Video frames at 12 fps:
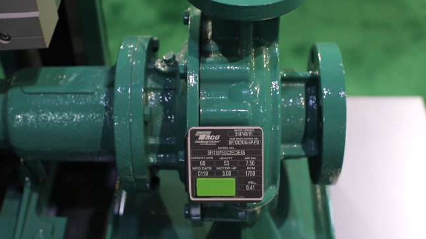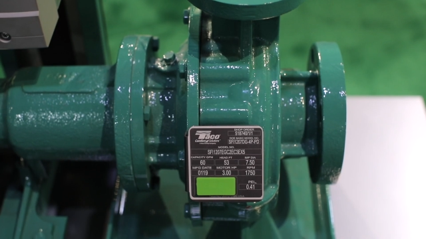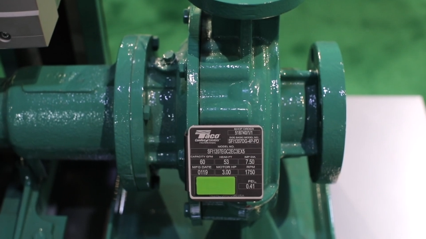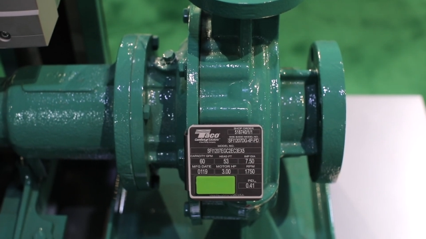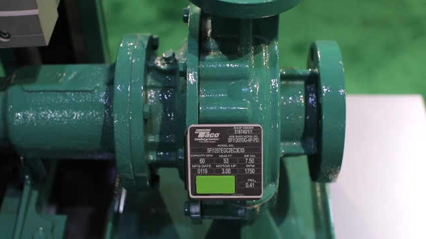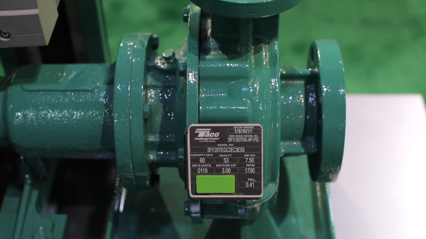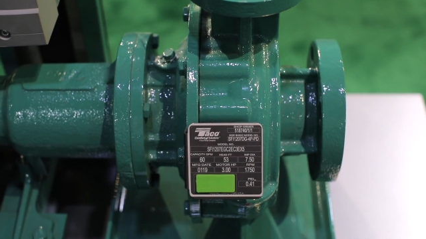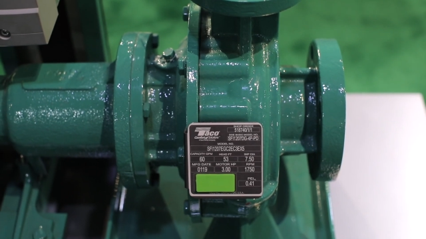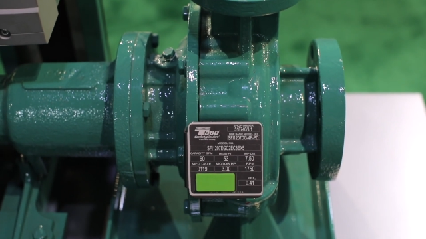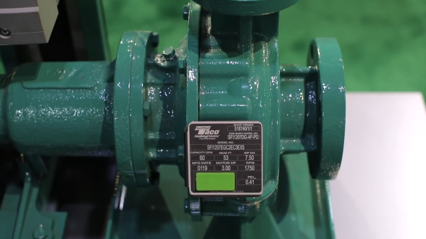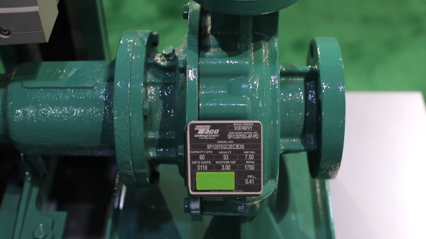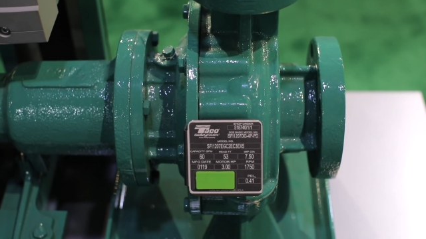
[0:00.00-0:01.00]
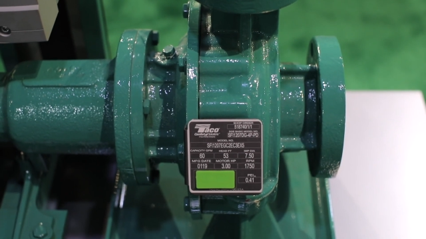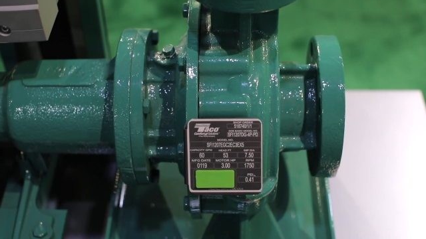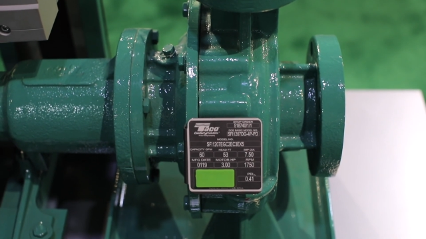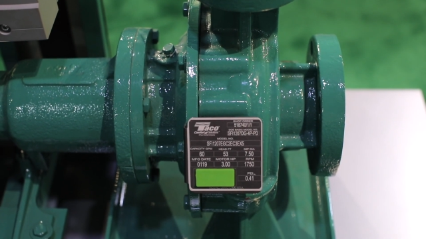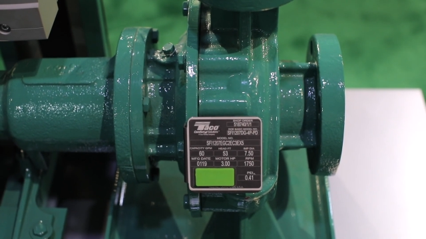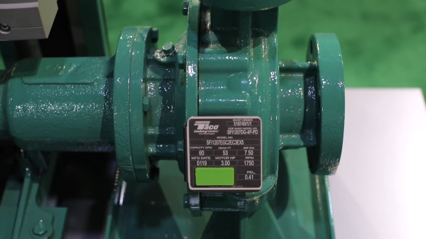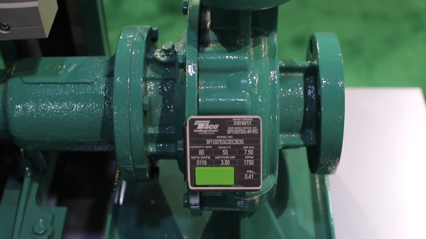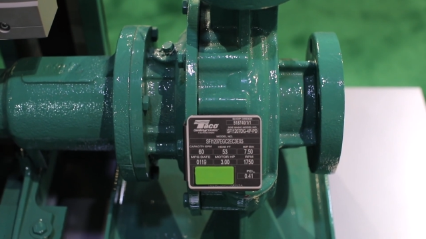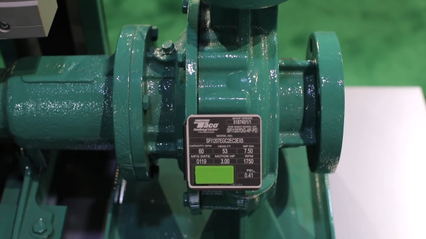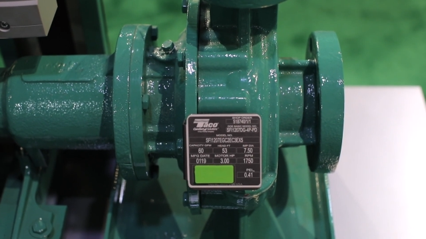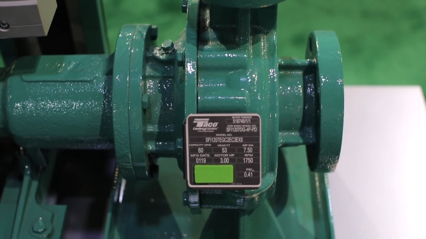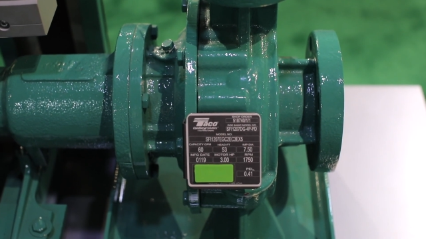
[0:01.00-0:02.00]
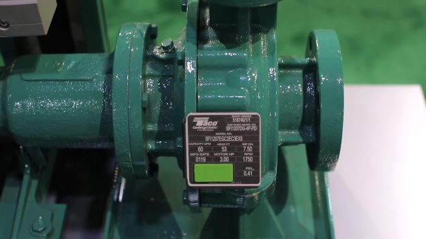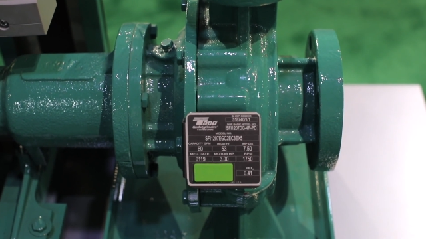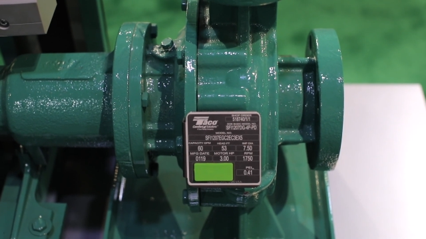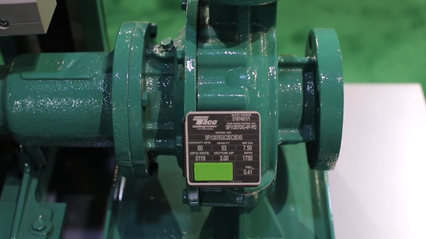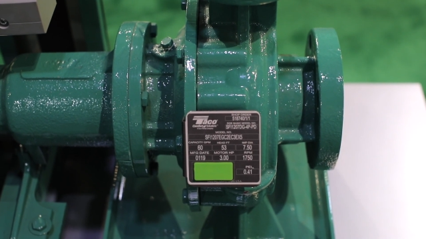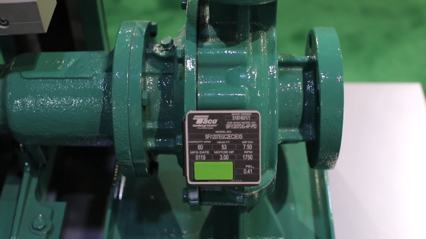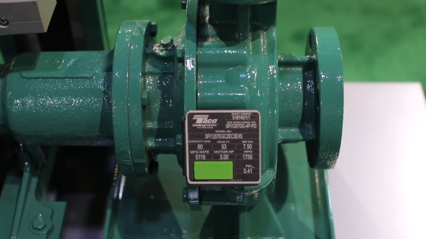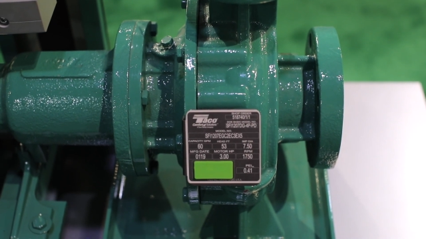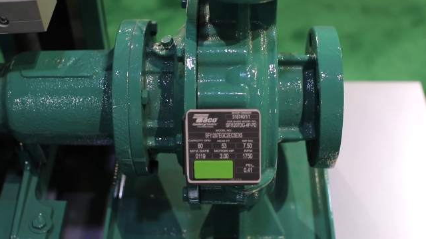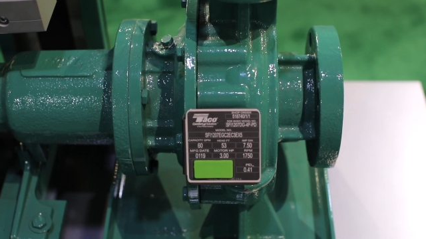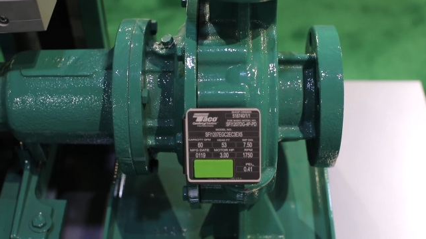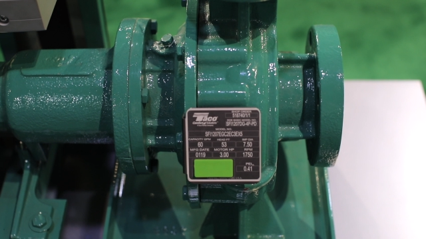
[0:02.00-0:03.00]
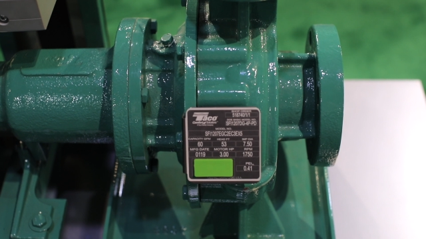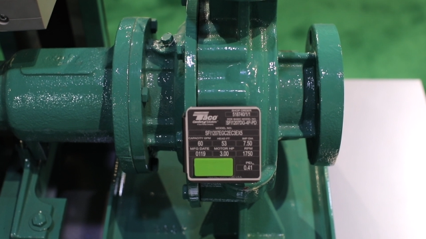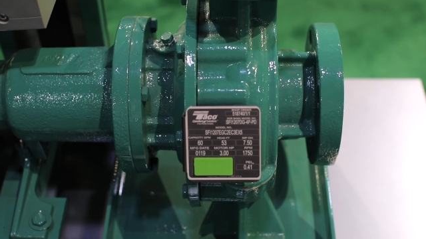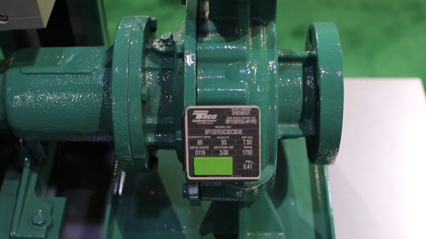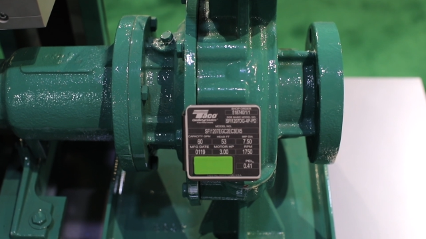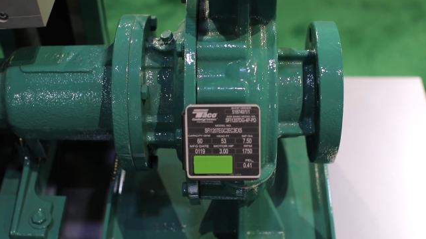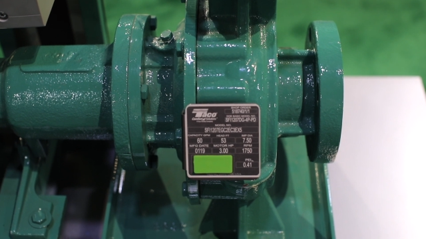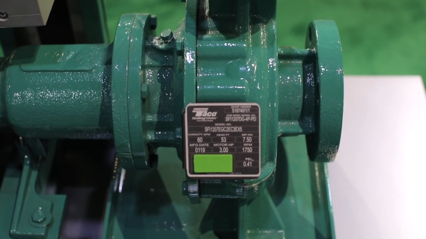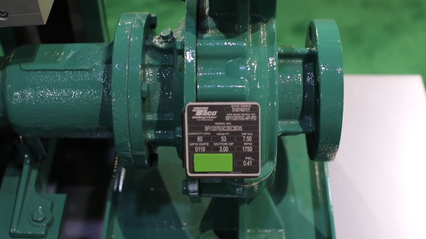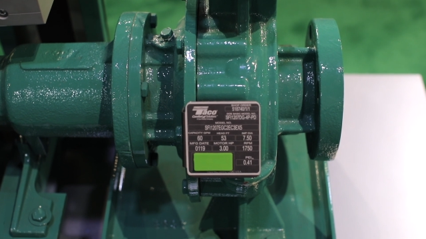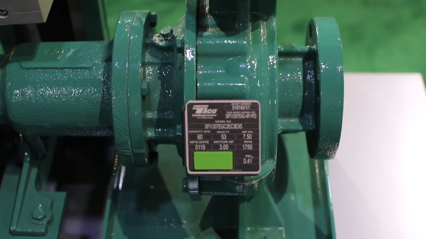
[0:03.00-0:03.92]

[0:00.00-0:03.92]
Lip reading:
[unreadable: no face in view]